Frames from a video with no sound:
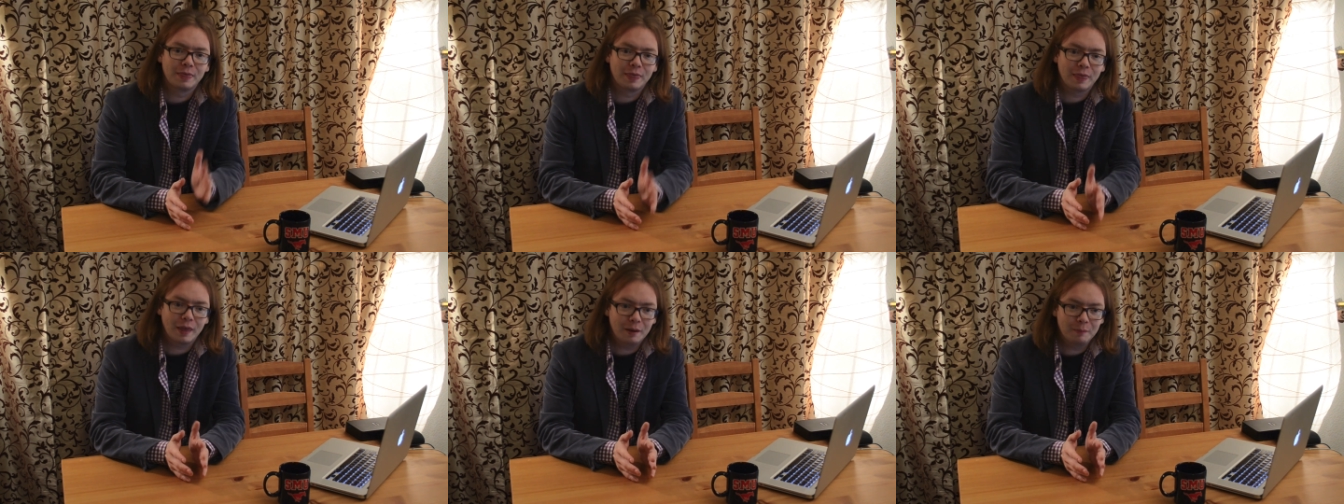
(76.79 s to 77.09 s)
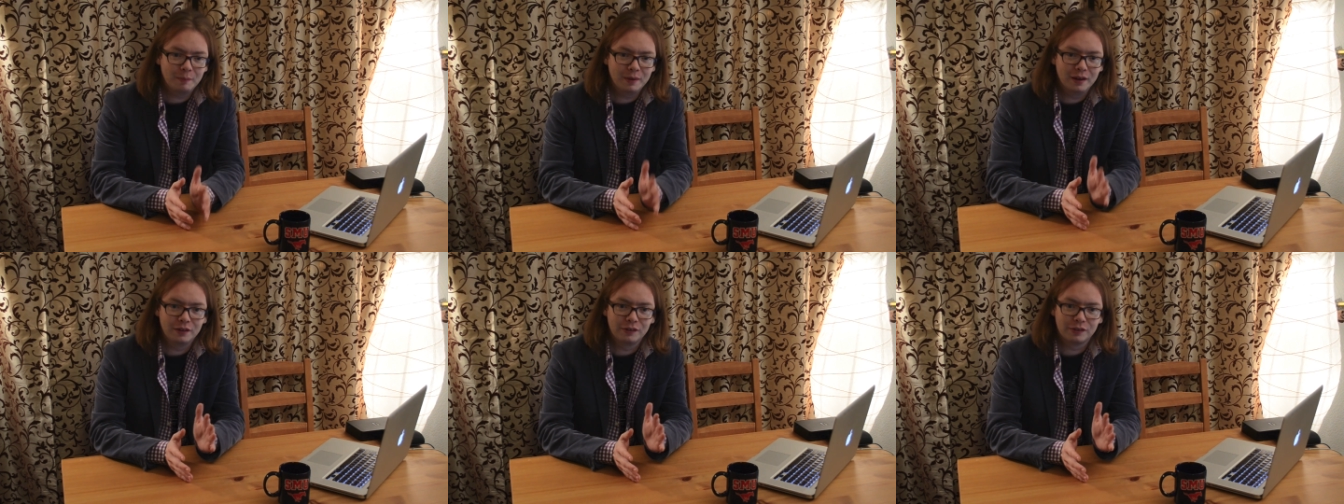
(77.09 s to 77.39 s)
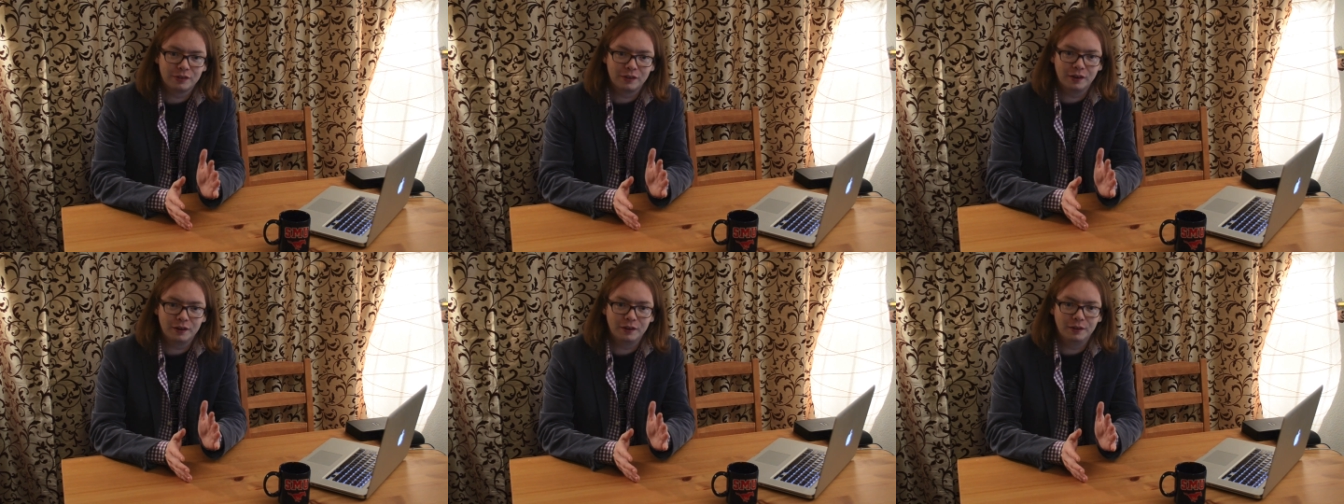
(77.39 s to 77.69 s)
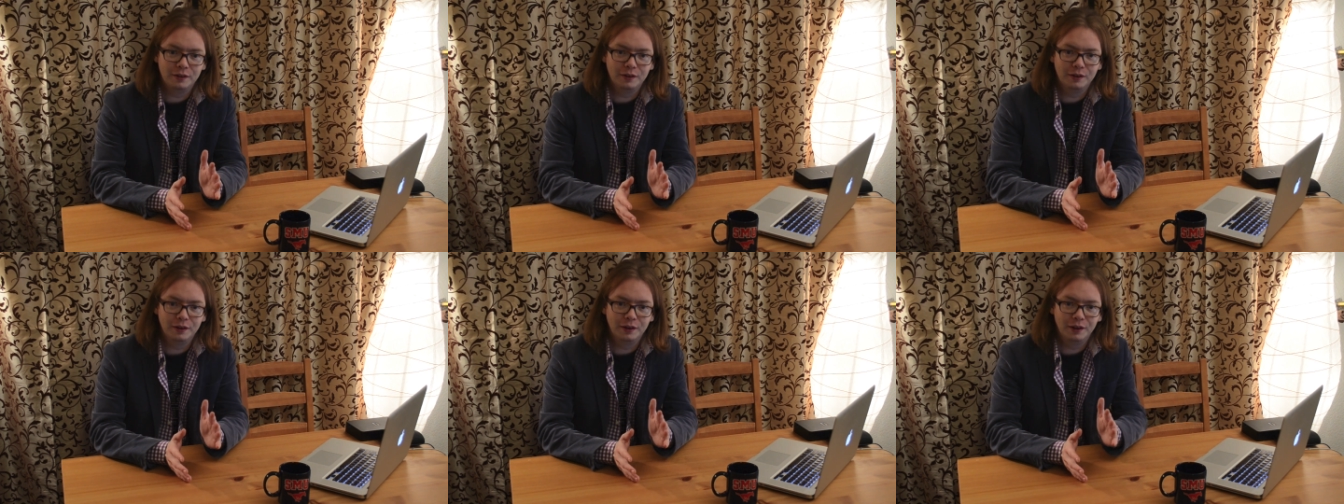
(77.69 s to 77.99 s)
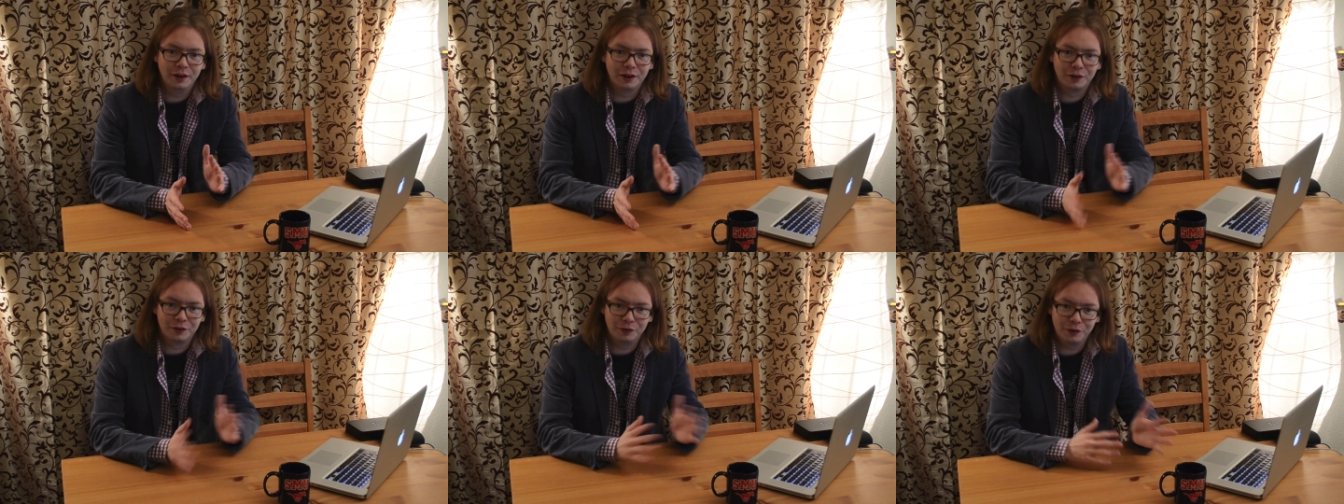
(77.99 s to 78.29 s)
That means that,
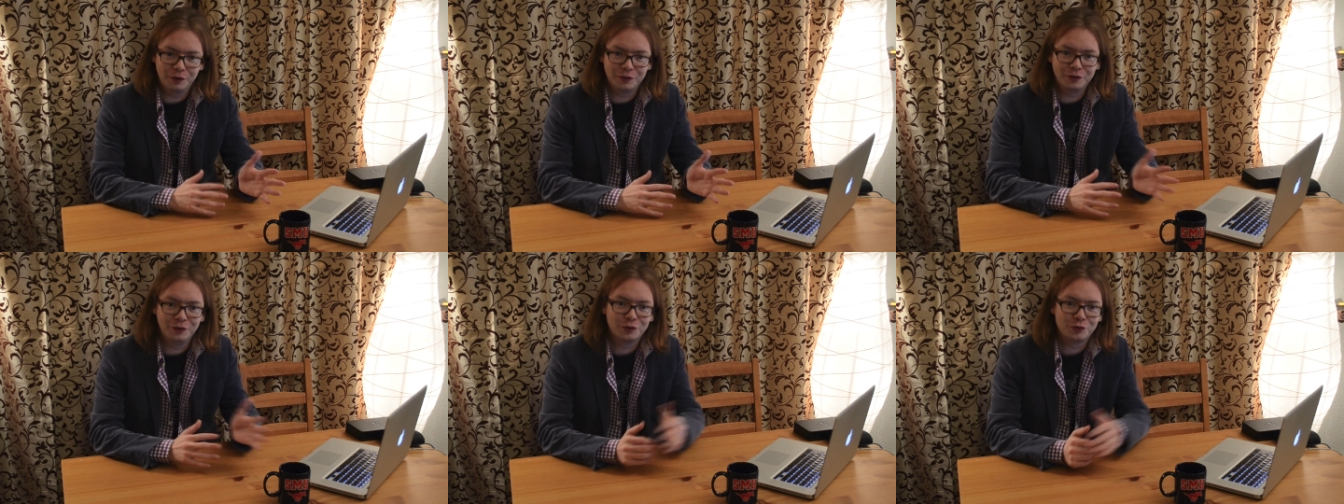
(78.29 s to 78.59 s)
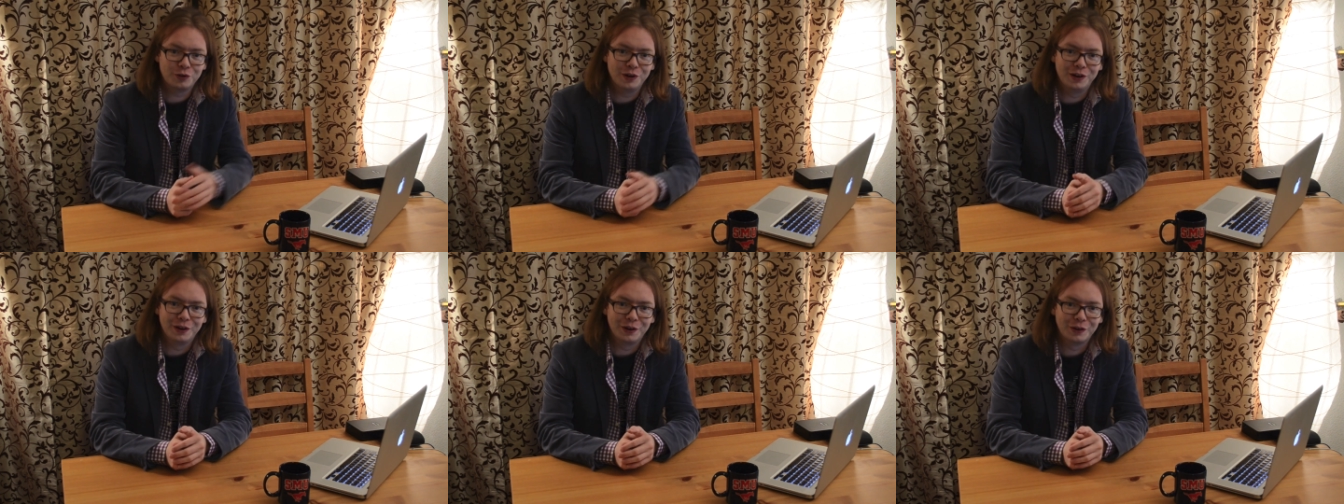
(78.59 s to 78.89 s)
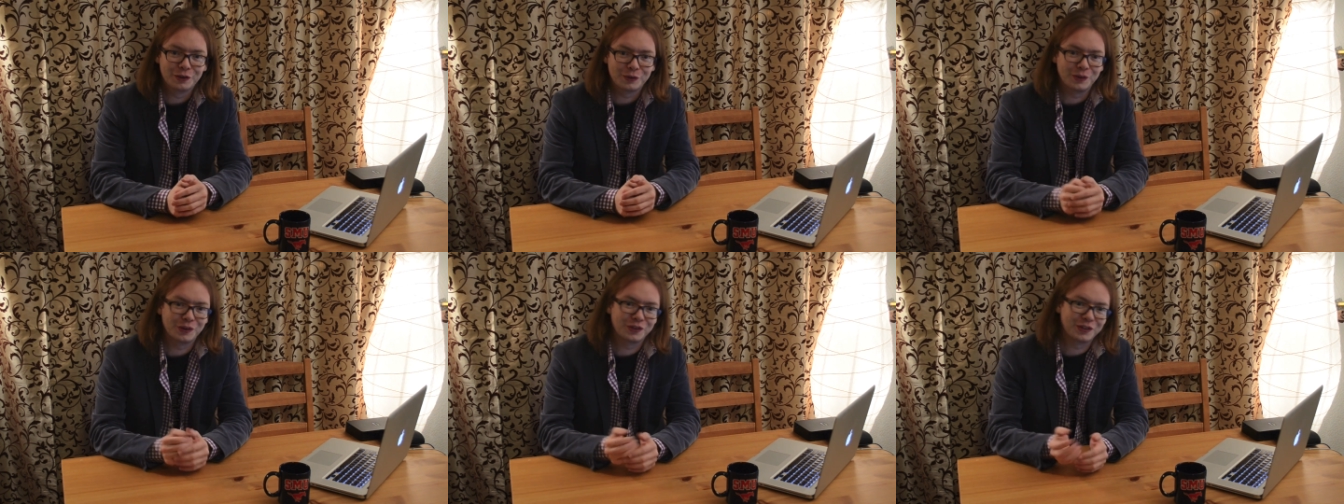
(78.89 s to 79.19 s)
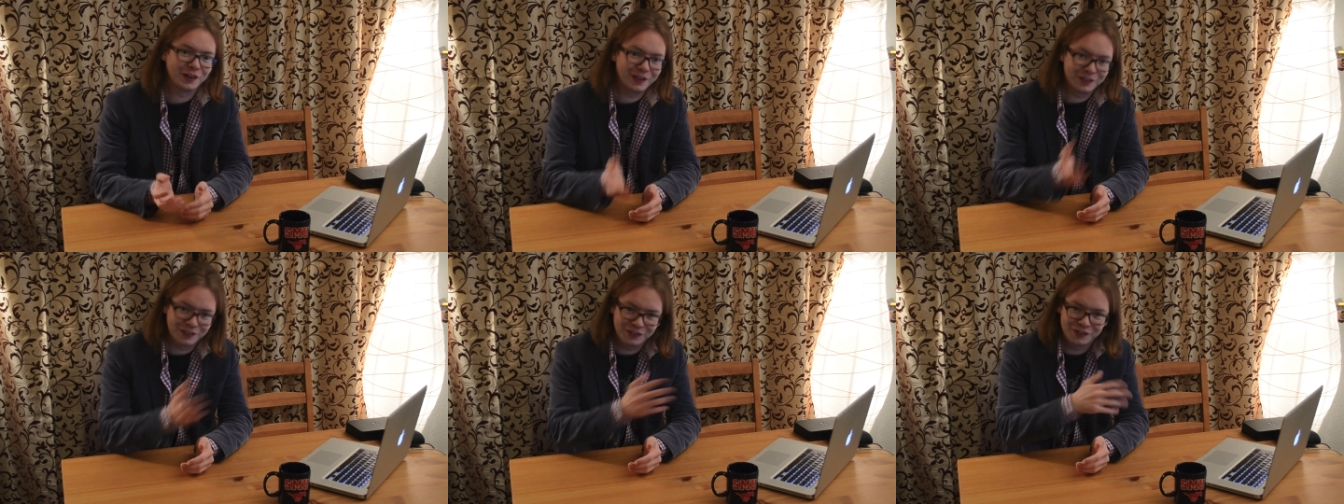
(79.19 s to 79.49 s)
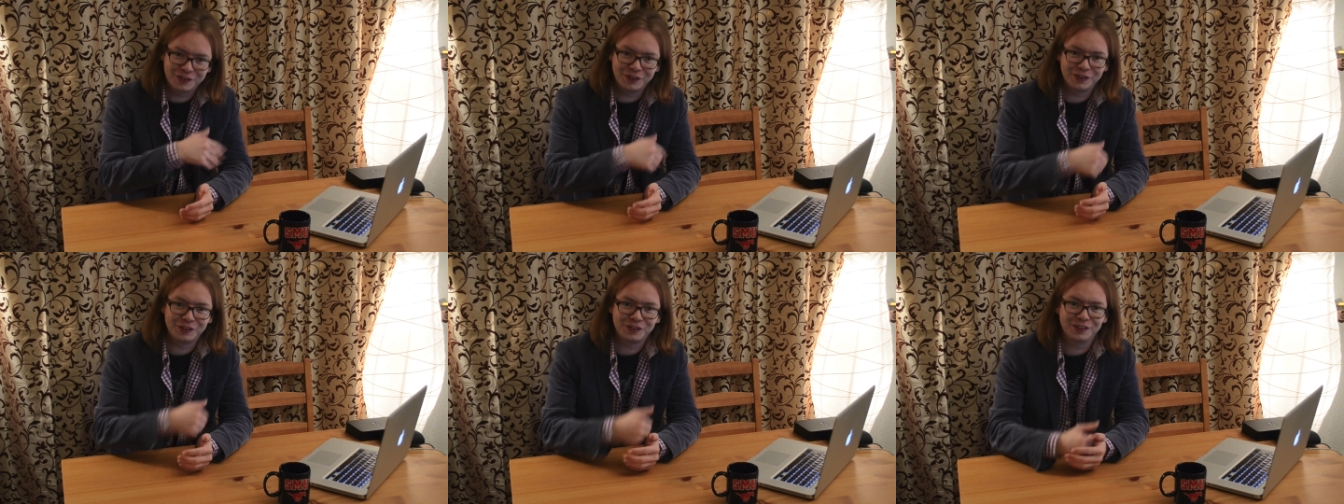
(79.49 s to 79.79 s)
ignoring neutrinos, which I'll
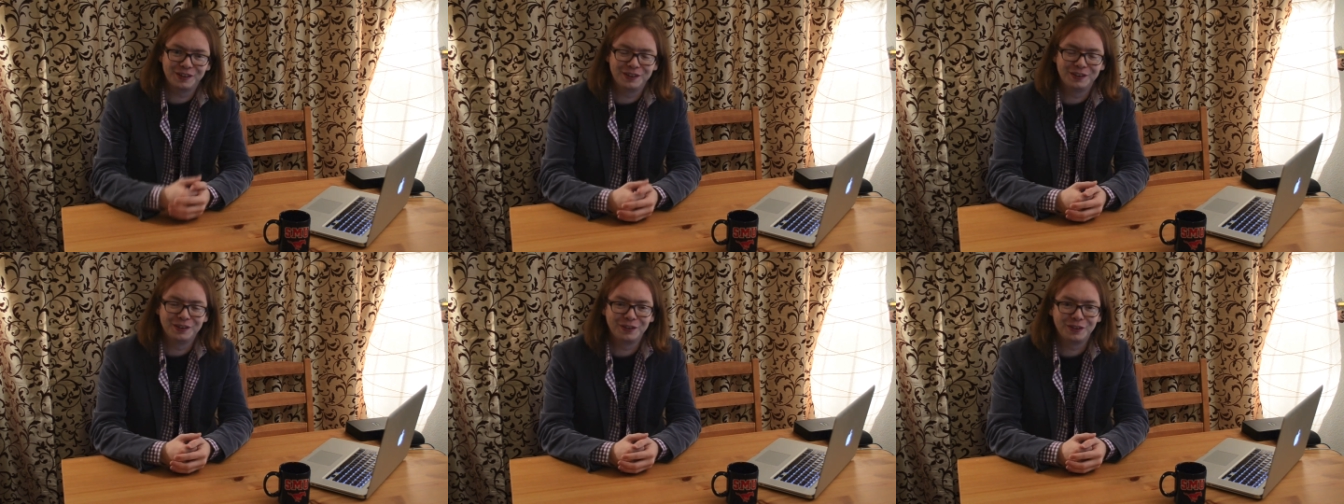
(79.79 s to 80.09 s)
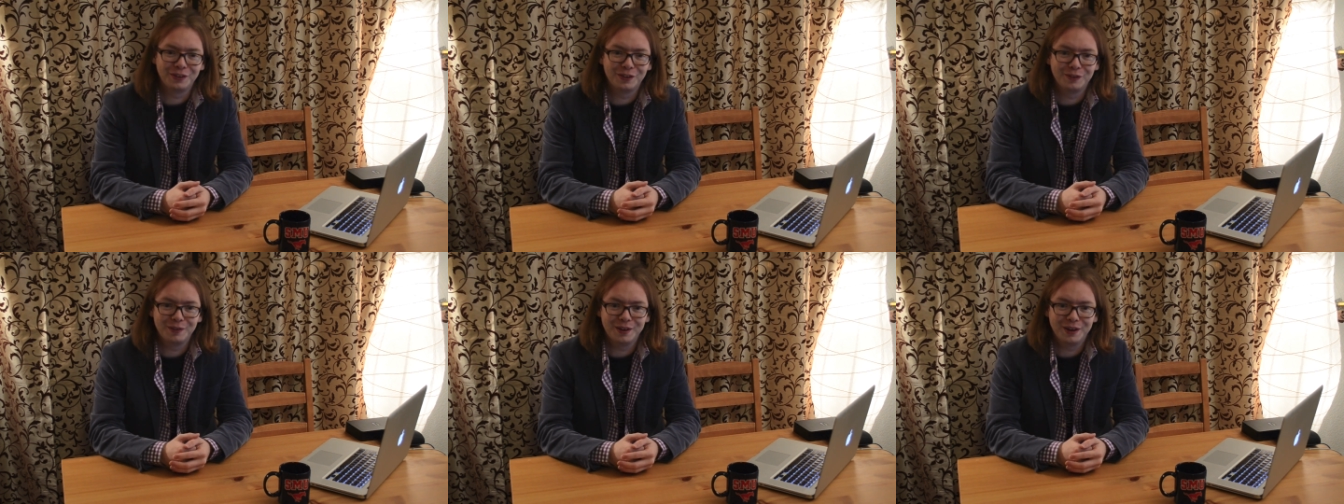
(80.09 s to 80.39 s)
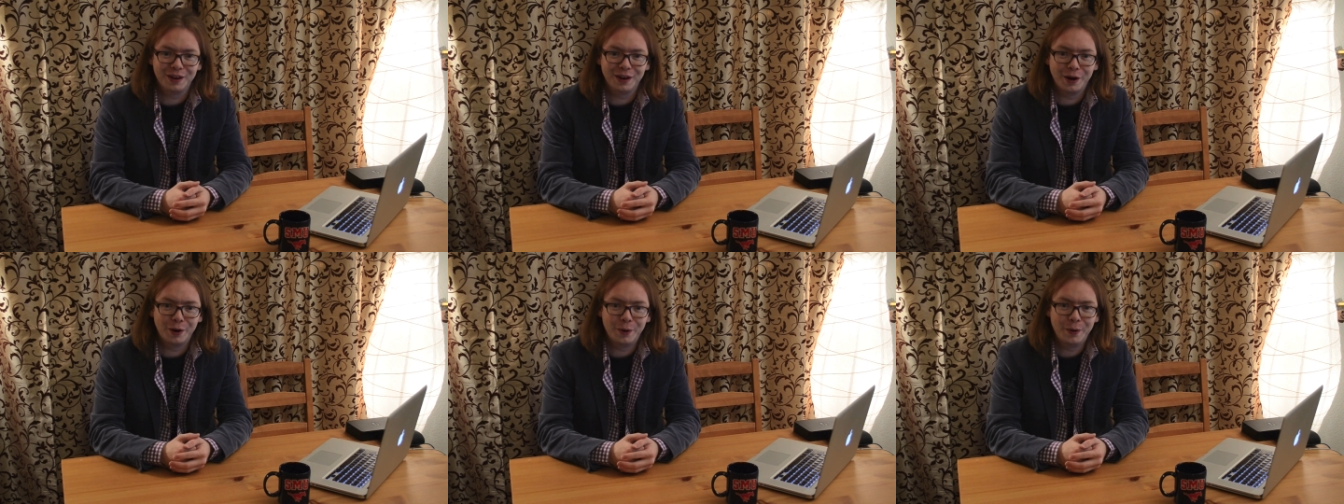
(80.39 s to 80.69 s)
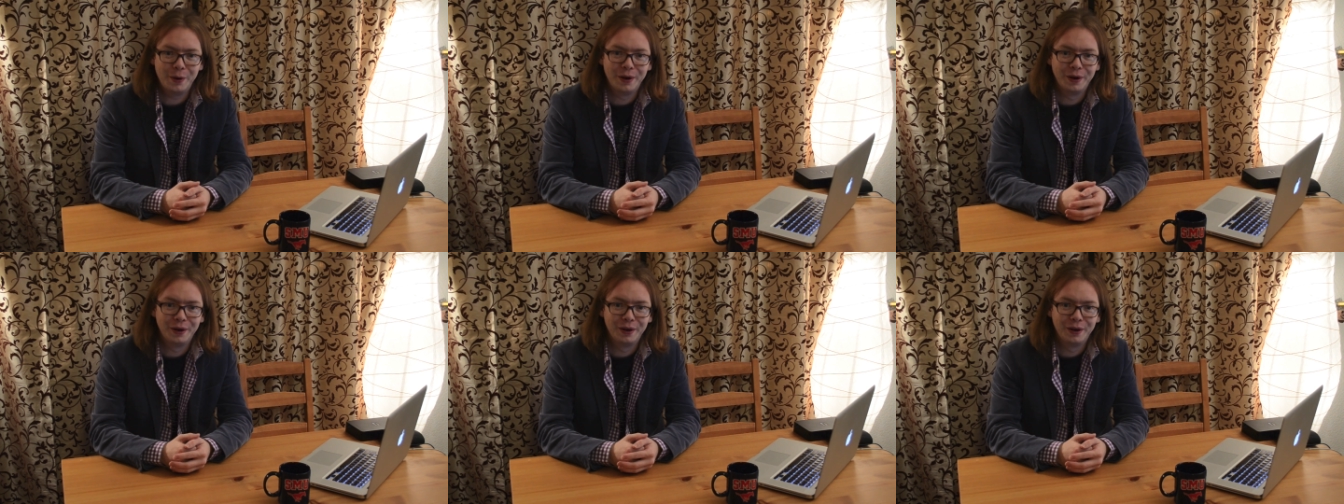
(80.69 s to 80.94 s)
discuss in another video,